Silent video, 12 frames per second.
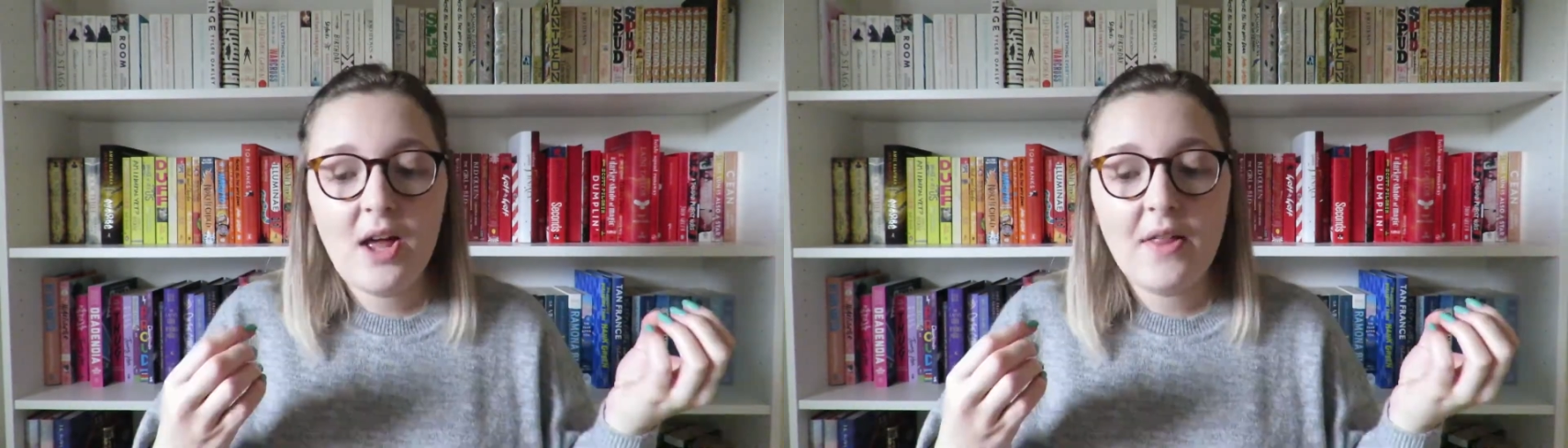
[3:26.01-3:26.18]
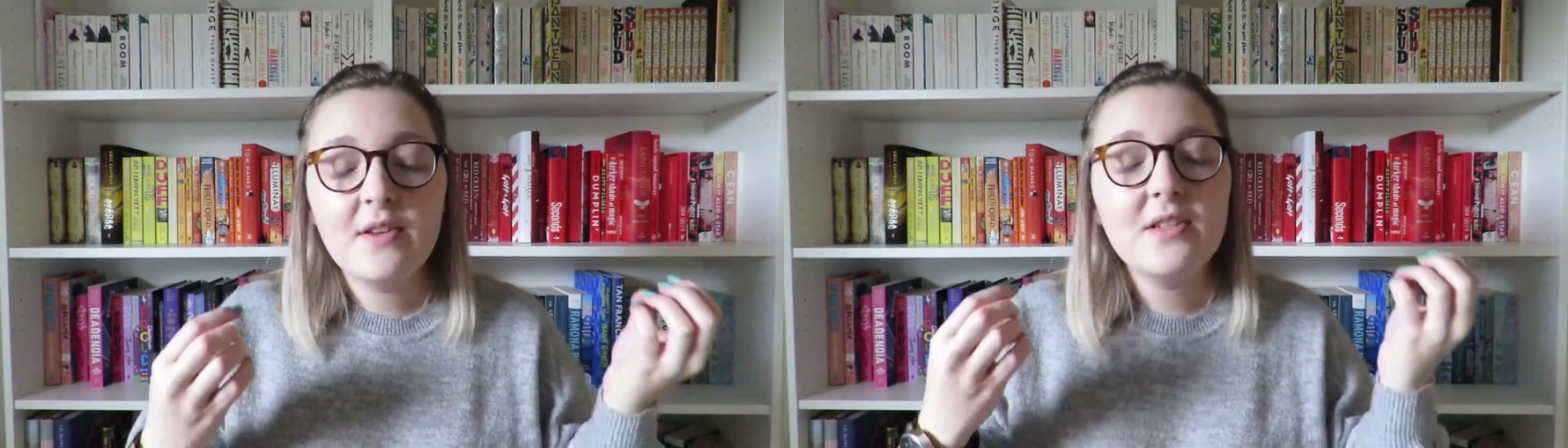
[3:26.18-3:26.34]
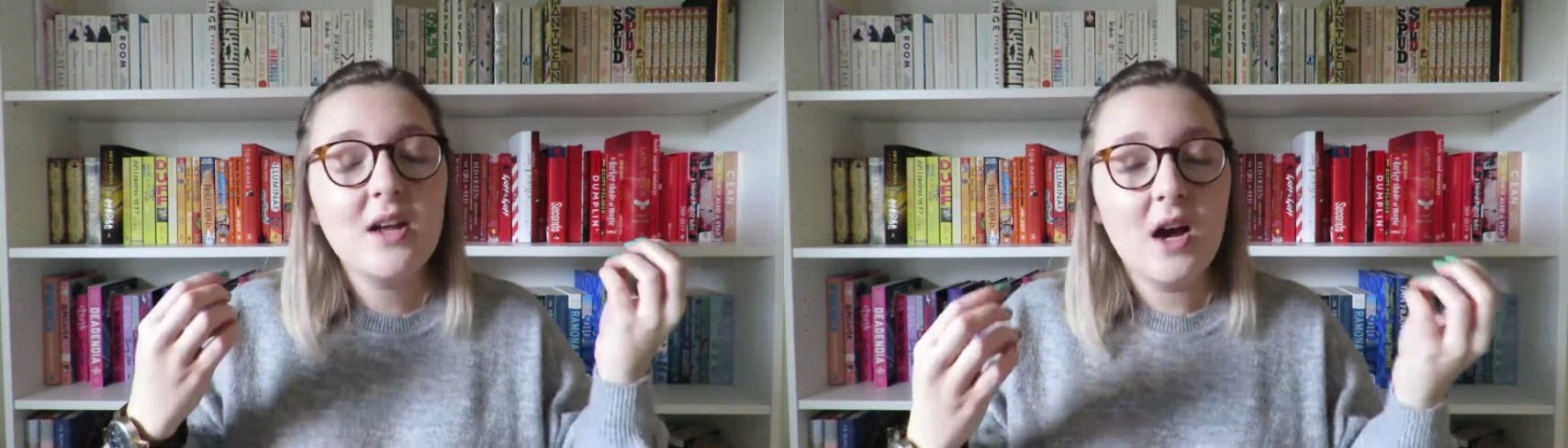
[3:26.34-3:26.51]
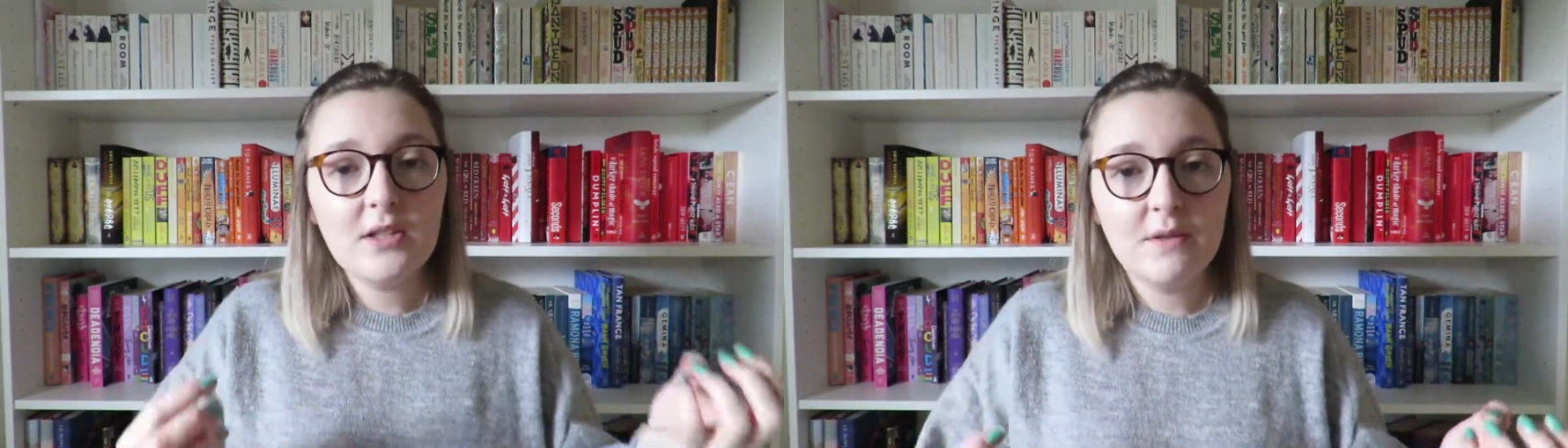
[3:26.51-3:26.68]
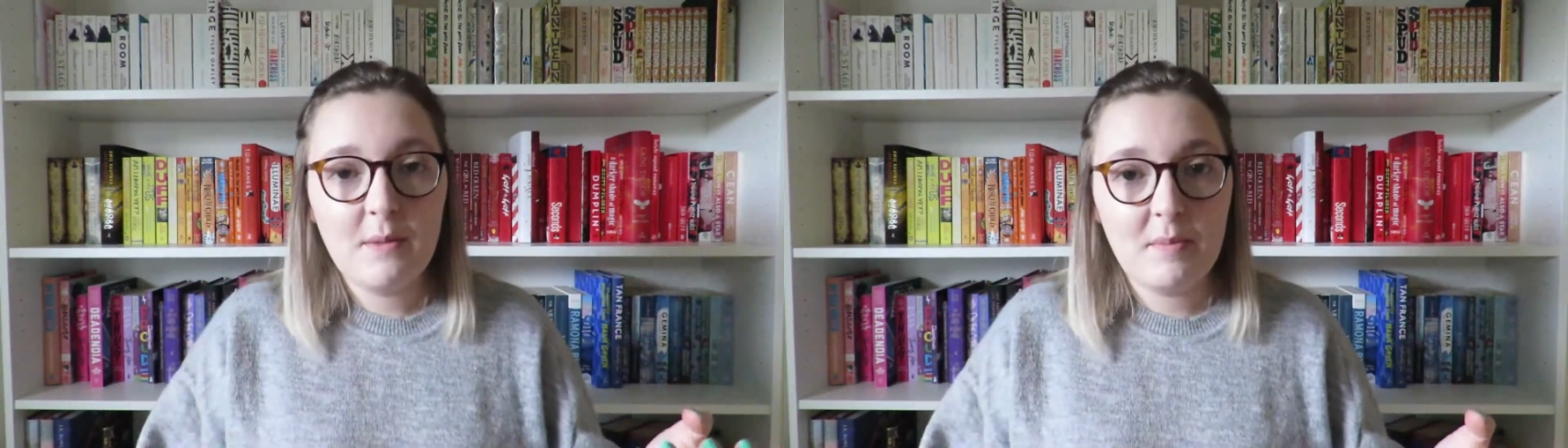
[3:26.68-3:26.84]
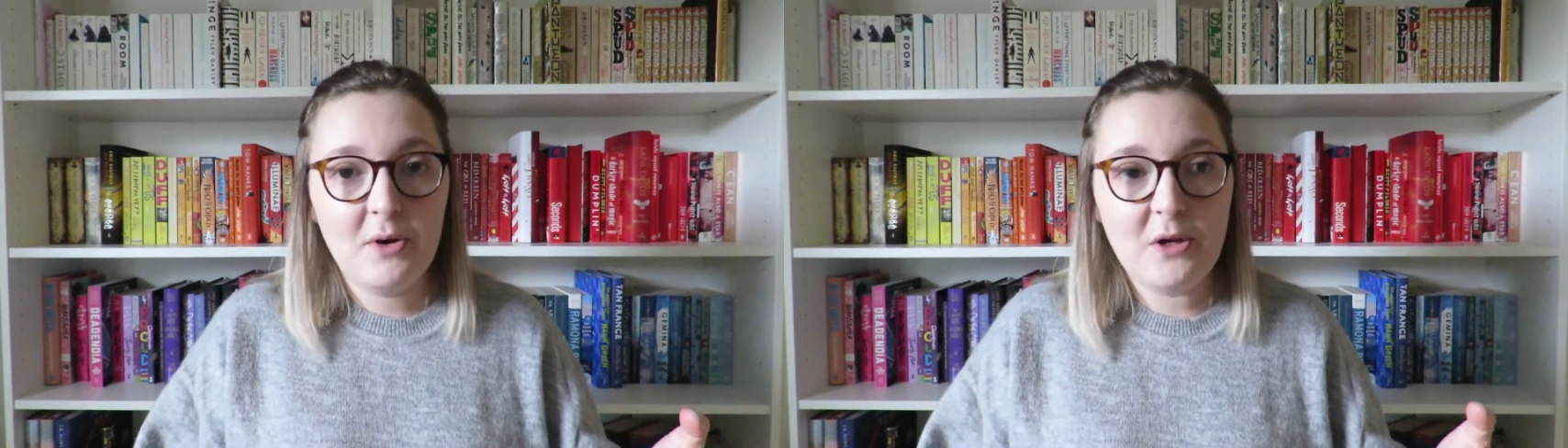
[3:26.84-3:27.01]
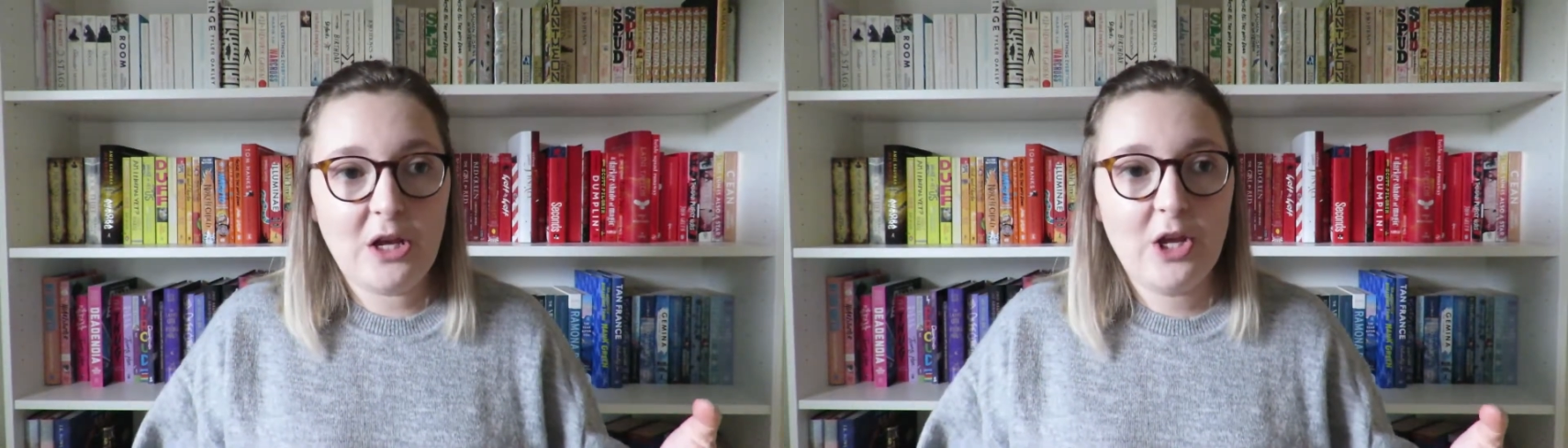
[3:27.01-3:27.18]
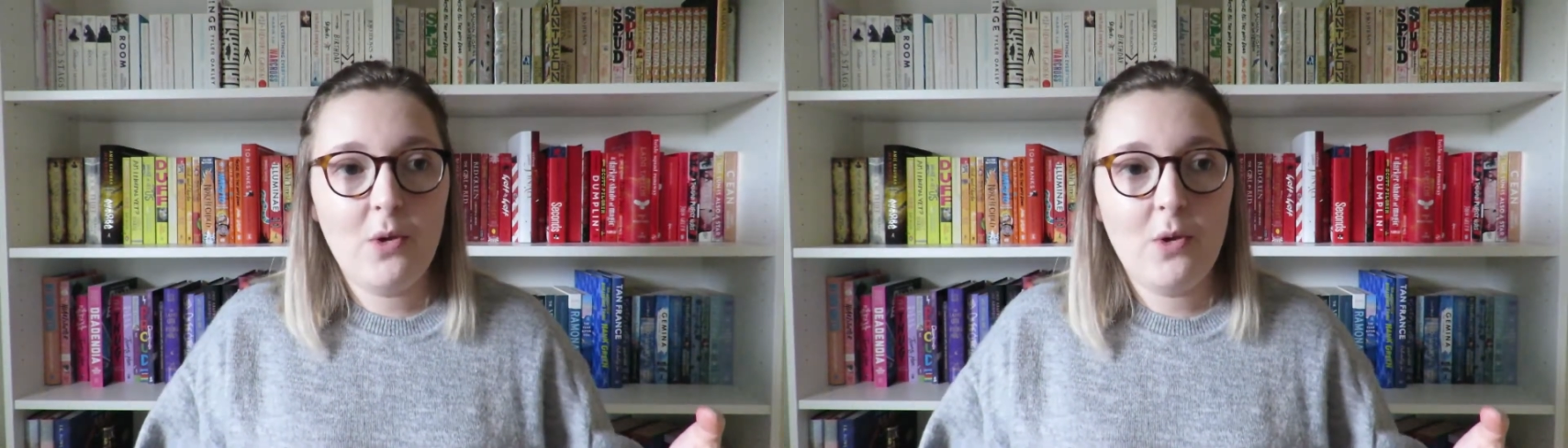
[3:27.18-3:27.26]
At the start of the book,